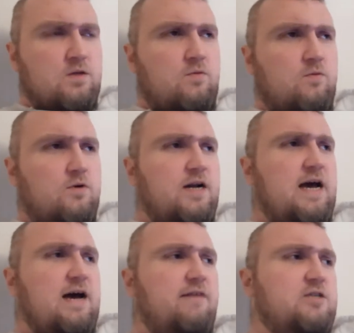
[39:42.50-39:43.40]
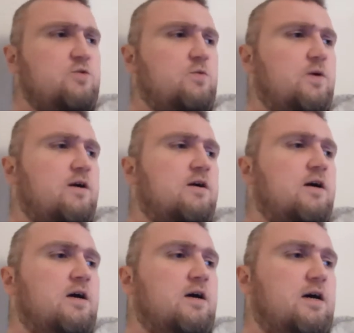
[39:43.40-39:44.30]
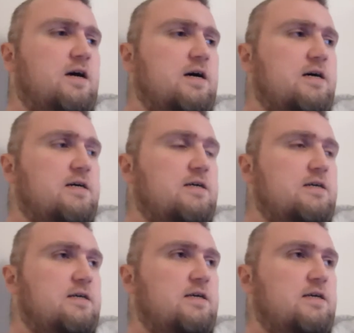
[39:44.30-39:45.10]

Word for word: we're gonna have it to where uh,